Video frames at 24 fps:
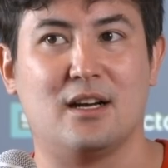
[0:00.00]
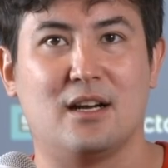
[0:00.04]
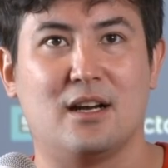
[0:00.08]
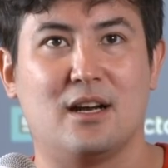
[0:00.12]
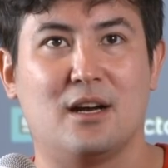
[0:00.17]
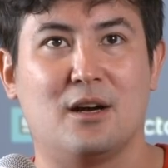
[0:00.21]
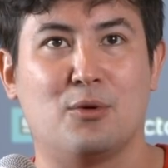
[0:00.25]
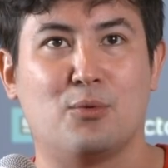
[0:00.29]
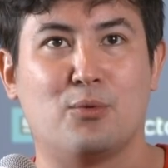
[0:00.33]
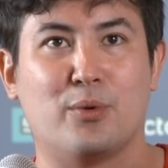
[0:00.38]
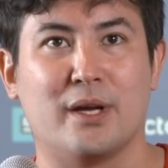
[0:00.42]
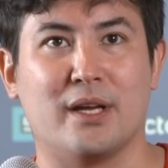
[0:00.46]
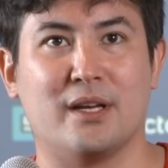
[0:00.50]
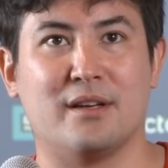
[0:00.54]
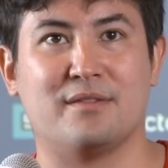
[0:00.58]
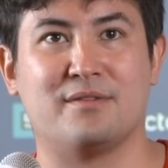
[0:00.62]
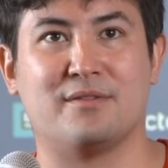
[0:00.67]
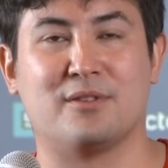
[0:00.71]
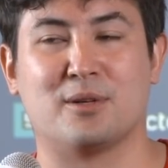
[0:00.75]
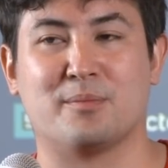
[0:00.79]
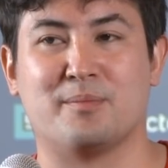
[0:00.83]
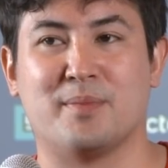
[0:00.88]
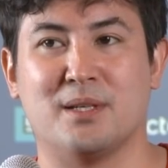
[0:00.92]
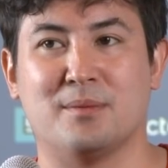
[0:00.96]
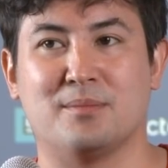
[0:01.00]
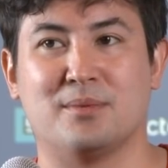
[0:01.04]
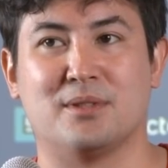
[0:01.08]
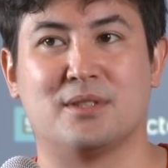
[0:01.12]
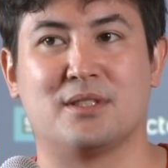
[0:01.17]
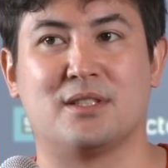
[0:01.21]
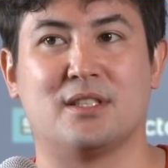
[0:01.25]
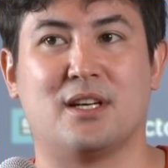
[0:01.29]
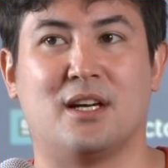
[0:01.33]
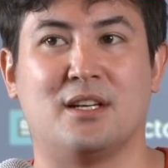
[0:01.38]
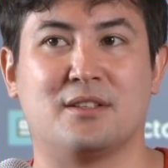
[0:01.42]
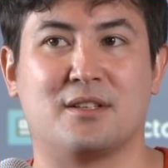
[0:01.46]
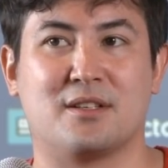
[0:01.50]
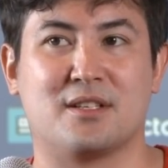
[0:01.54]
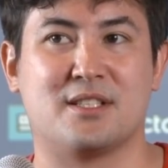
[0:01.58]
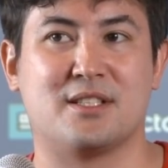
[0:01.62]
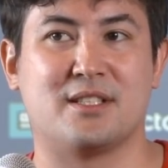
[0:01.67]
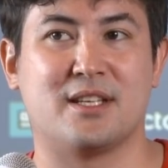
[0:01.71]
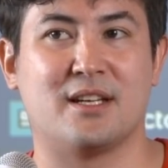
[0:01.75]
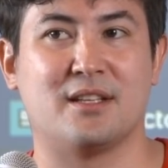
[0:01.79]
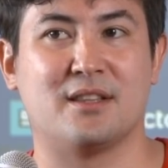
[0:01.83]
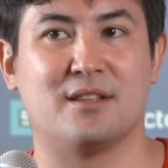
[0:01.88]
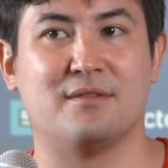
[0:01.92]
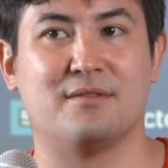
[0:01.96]
a way for people to
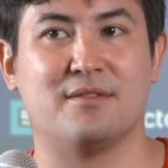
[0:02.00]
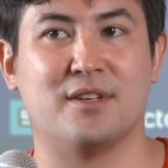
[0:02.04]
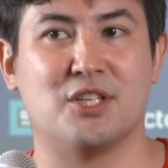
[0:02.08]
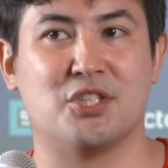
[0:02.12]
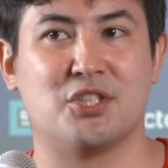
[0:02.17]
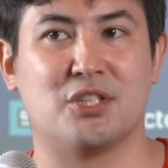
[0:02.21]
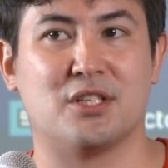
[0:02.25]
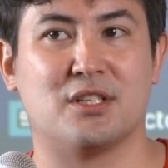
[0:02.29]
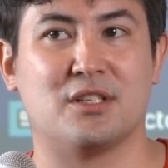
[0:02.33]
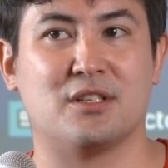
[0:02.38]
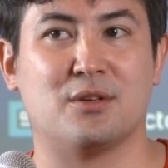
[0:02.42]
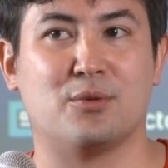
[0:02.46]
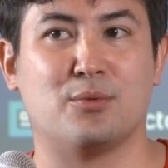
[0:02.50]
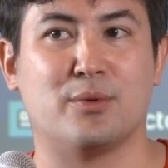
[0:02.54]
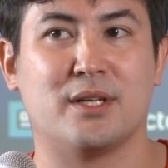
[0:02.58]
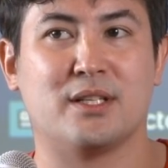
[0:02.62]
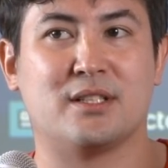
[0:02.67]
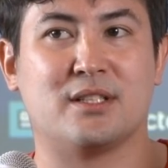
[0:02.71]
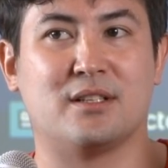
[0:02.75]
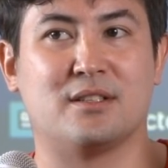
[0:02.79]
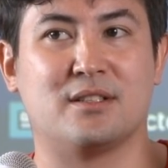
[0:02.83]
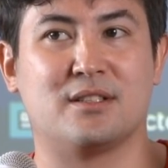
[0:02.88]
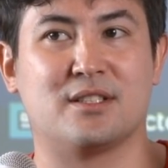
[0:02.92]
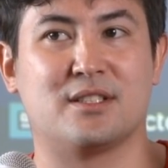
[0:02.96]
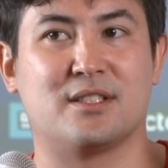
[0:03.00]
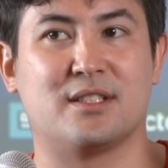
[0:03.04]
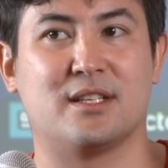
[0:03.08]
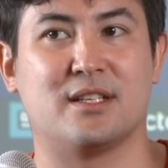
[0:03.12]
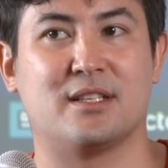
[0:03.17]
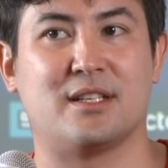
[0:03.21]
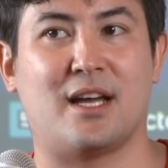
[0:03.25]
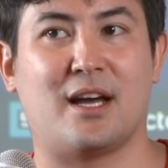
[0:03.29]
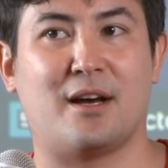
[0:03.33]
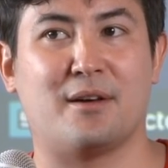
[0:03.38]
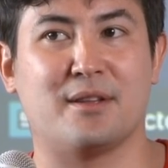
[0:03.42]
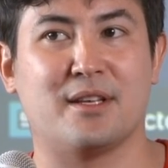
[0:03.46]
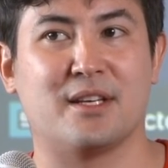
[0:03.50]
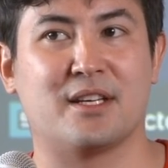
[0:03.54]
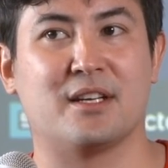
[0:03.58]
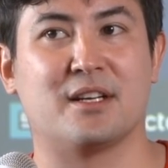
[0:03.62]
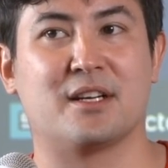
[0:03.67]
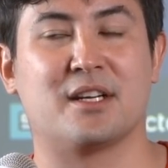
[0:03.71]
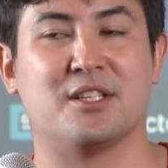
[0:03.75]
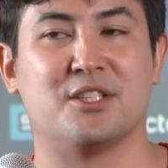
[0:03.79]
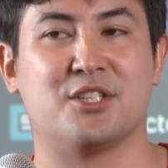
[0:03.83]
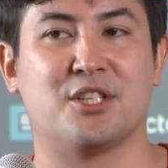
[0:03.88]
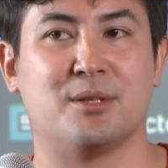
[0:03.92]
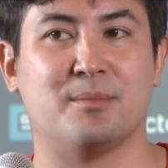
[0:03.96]
understand the vision, a way to understand how they can
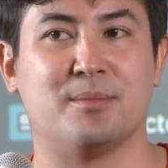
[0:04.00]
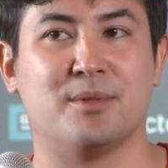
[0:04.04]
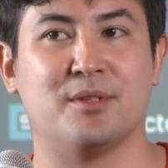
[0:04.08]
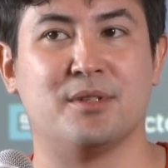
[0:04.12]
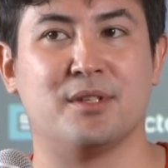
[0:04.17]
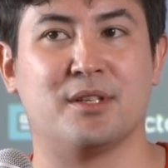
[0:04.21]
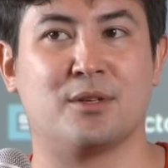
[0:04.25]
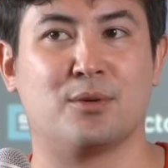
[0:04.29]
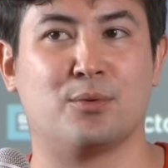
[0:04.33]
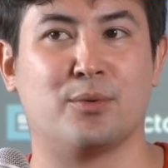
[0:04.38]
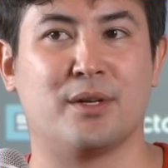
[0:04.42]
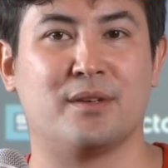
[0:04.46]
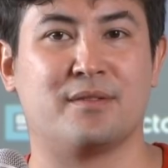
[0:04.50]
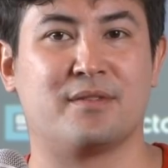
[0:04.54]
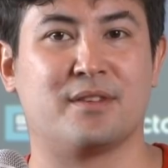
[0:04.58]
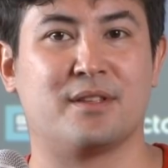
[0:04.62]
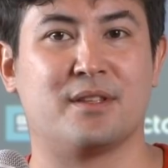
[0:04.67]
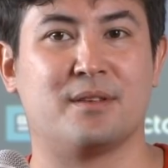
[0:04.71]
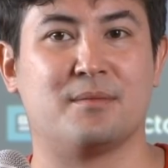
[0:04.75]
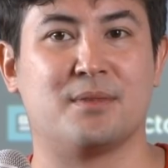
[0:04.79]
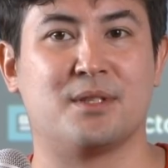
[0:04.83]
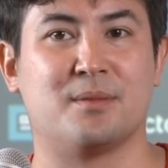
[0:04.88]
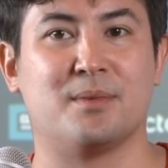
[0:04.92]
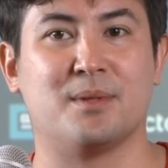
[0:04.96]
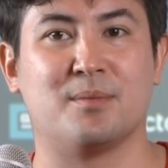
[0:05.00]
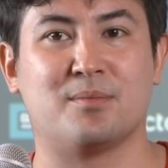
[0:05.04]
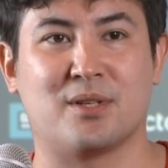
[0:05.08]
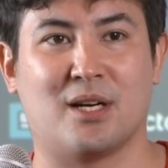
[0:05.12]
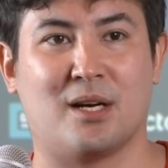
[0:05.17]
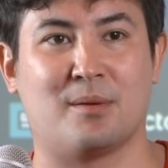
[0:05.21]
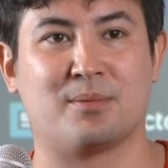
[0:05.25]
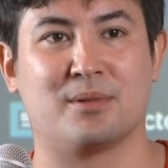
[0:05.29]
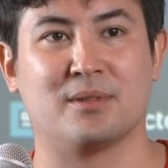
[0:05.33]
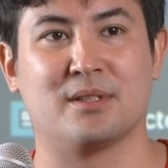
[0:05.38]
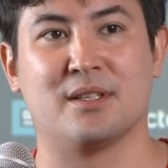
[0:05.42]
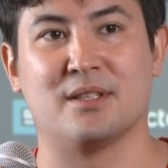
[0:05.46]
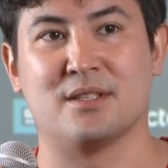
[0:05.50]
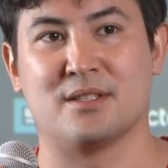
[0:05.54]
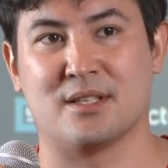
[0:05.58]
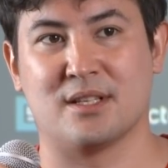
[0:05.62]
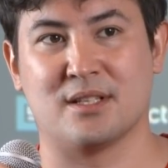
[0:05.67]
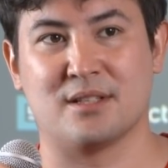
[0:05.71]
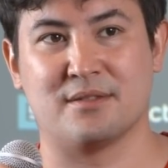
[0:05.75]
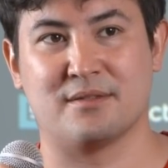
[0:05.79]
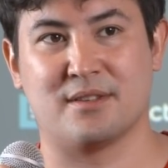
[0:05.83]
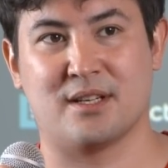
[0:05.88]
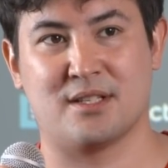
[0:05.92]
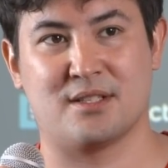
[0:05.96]
contribute, and a way for them to be properly
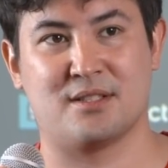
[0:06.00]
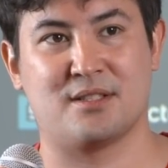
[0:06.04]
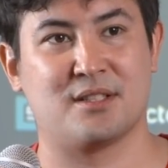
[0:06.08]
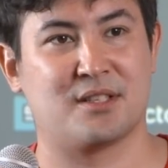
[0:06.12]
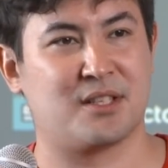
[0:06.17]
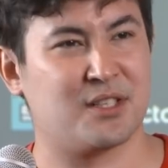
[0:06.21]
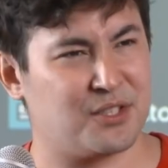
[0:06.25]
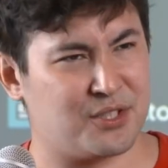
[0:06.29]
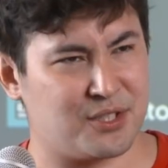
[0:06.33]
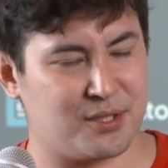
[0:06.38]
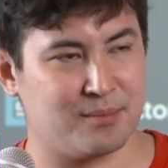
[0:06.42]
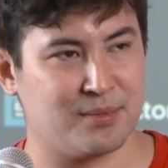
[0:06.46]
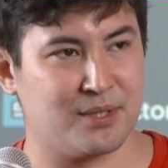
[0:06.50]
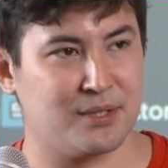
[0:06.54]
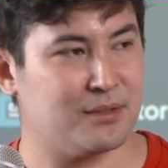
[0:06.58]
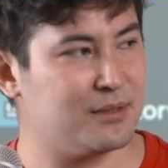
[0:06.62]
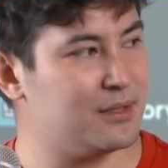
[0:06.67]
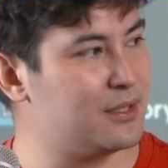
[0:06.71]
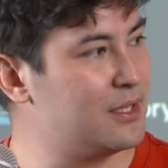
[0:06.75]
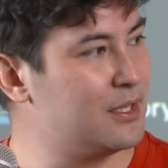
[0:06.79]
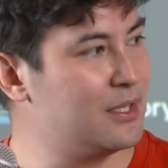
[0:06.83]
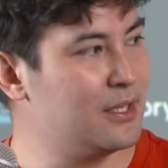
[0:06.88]
incentivized to contribute.